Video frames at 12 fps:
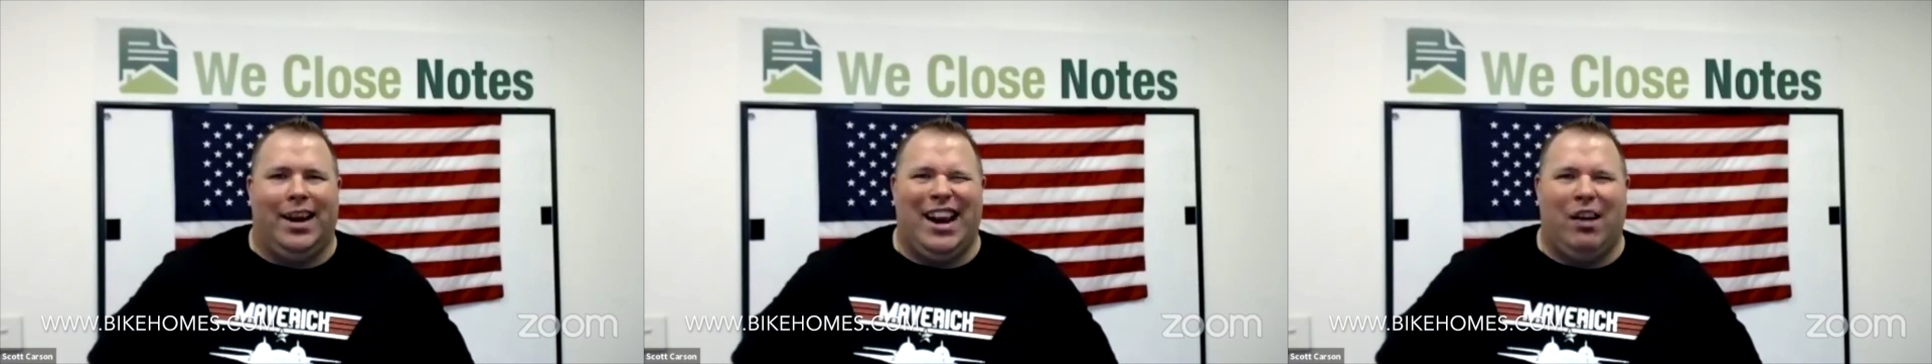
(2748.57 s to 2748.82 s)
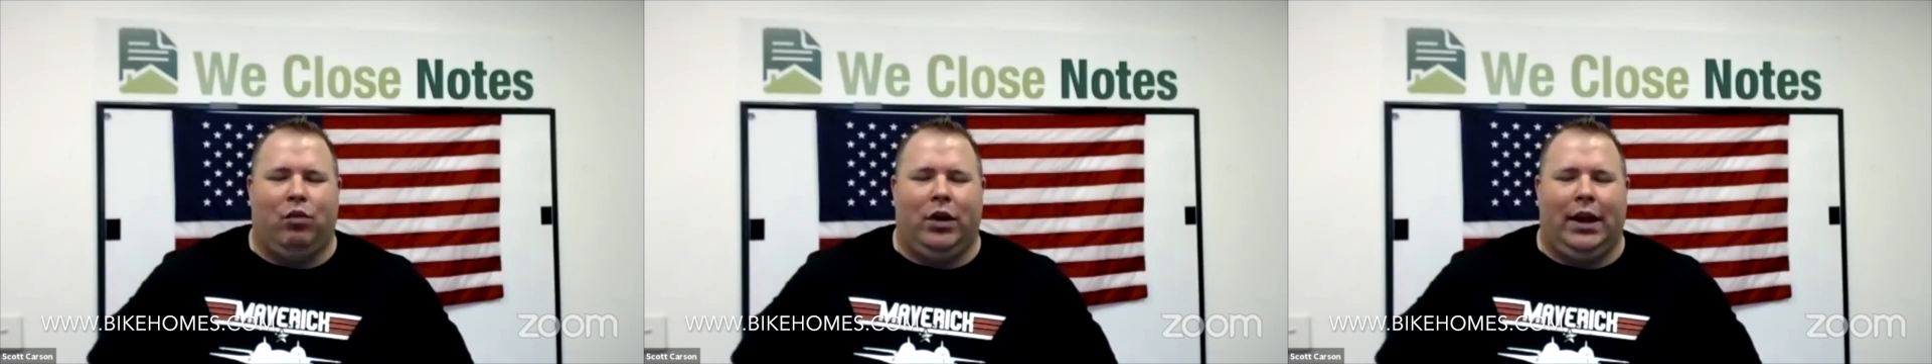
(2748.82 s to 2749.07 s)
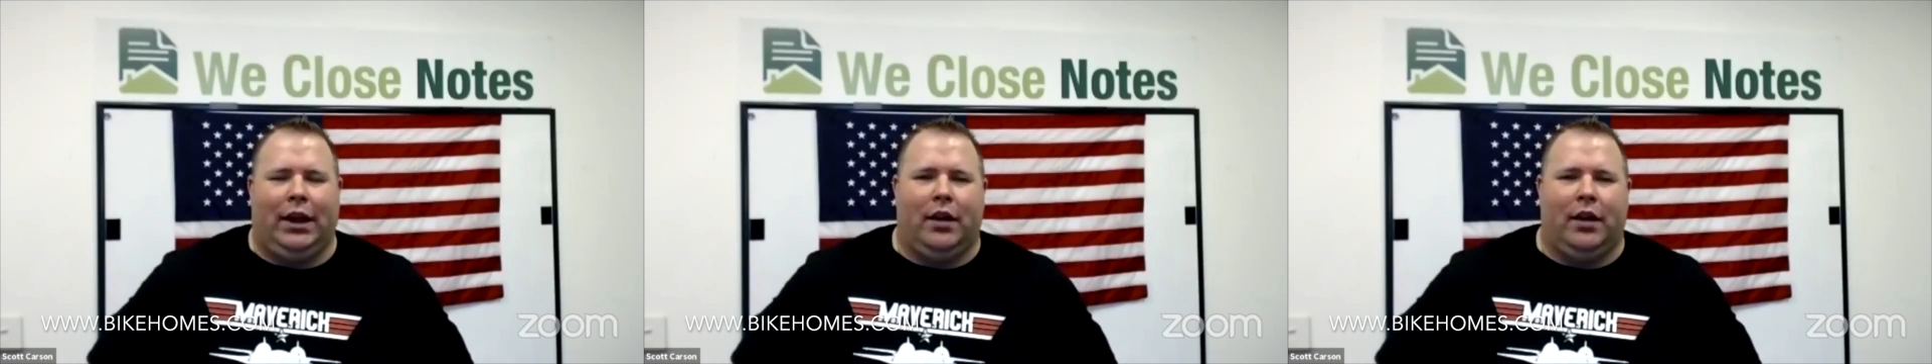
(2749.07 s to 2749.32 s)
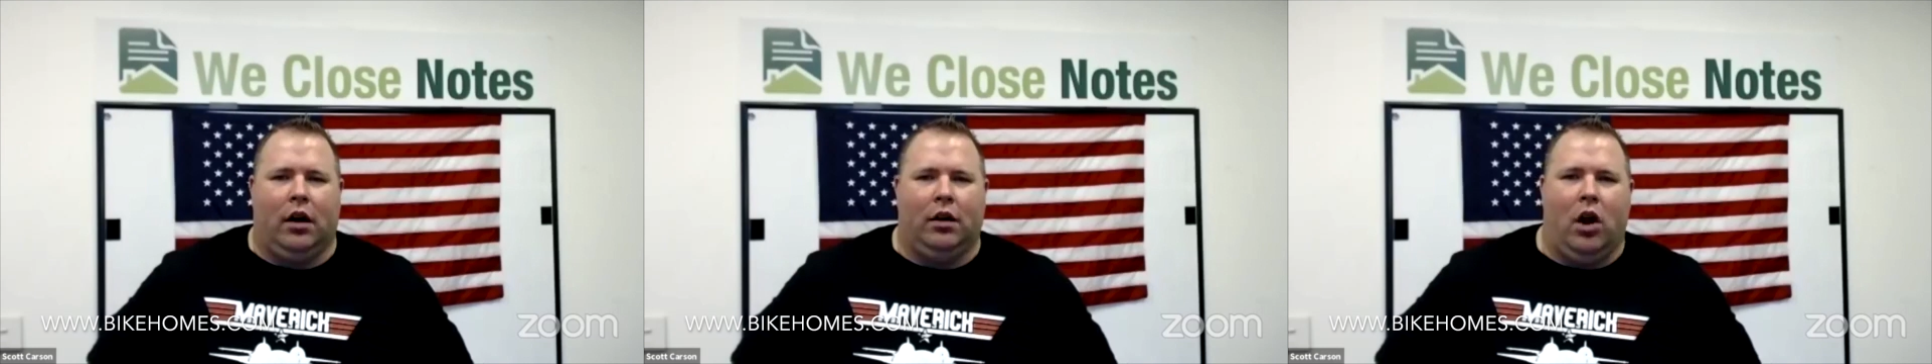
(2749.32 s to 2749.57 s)
and really get
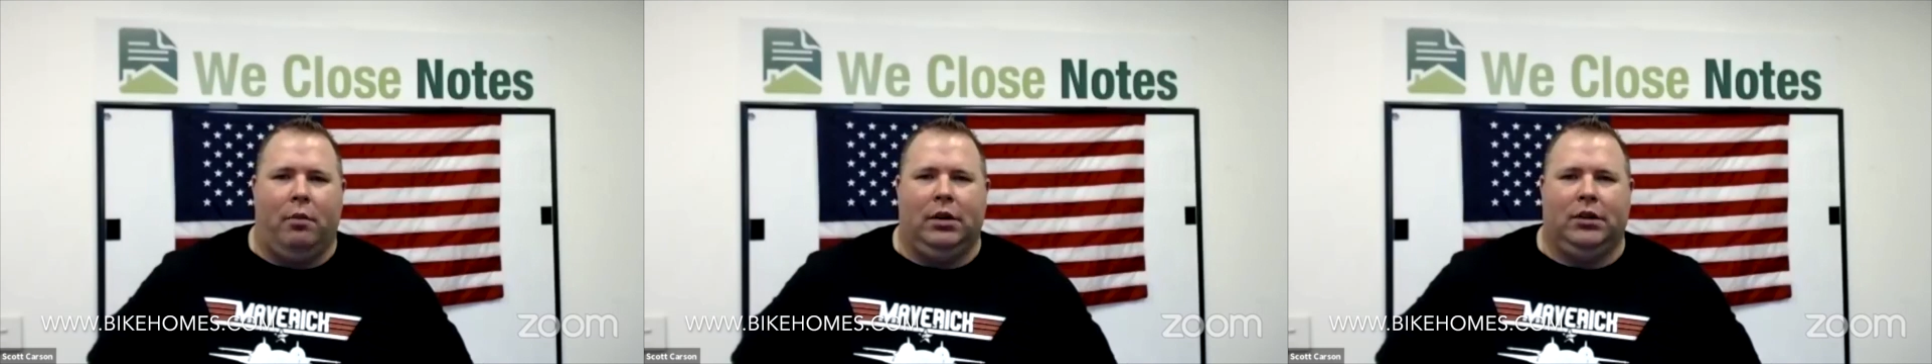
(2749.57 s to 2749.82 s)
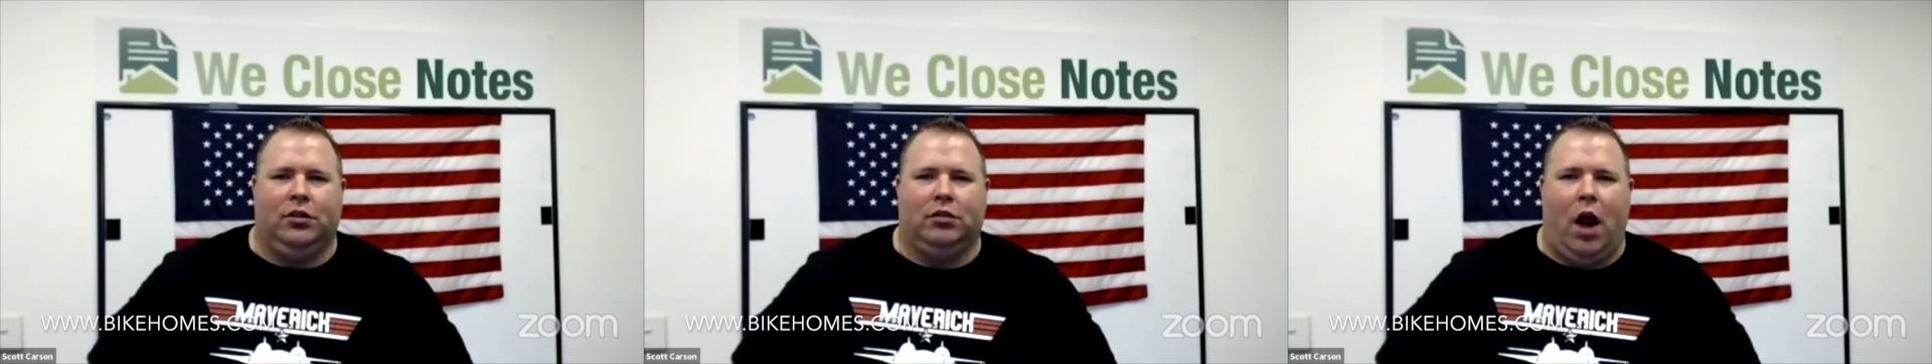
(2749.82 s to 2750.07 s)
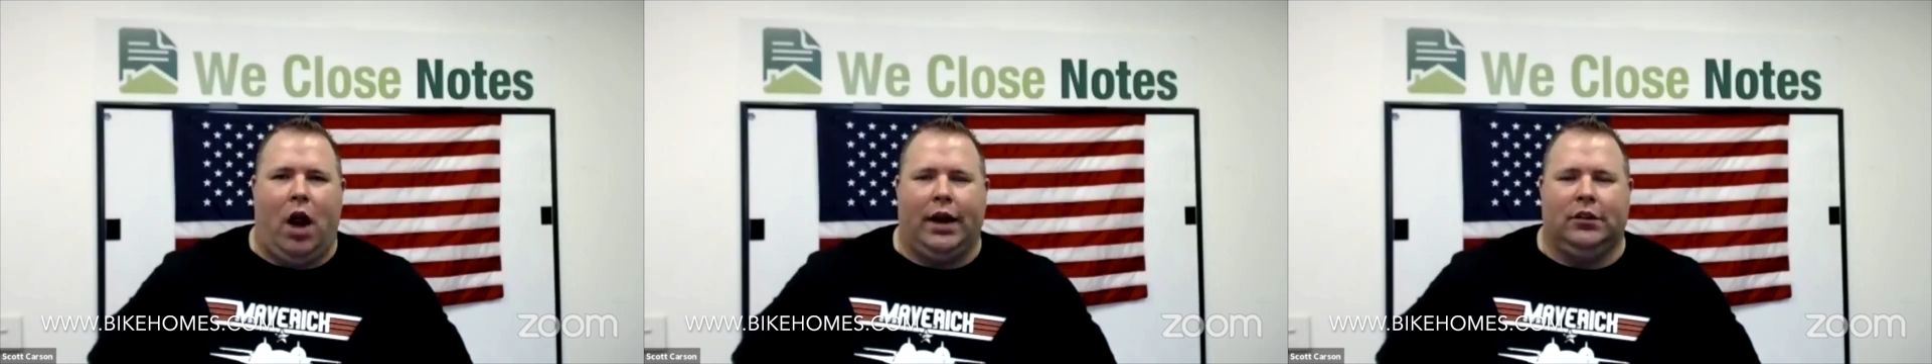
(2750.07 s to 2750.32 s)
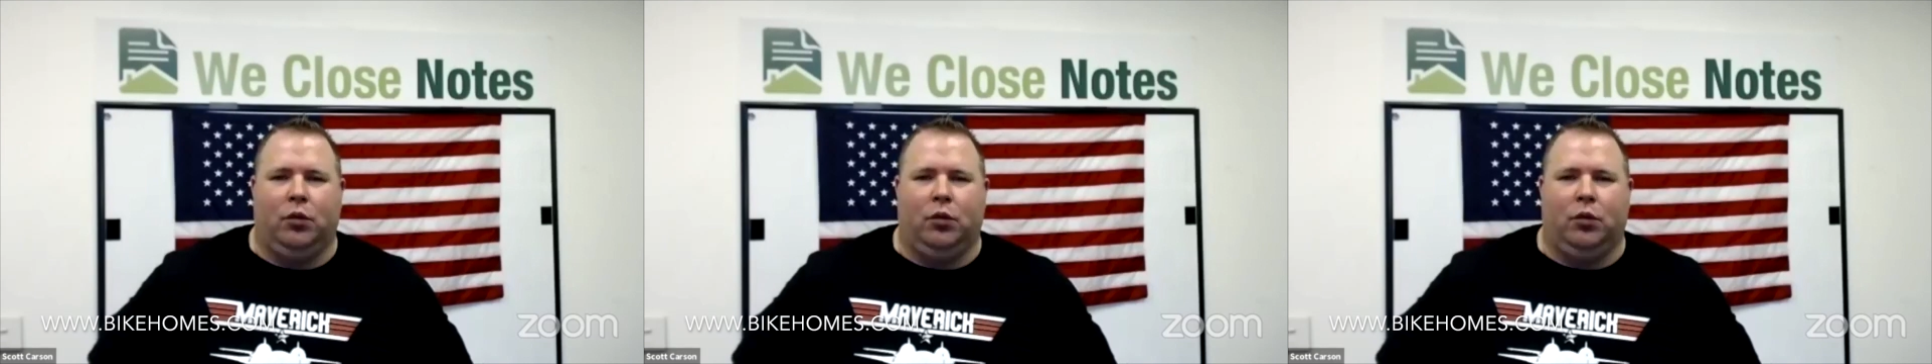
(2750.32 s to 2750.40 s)
their note business rocking.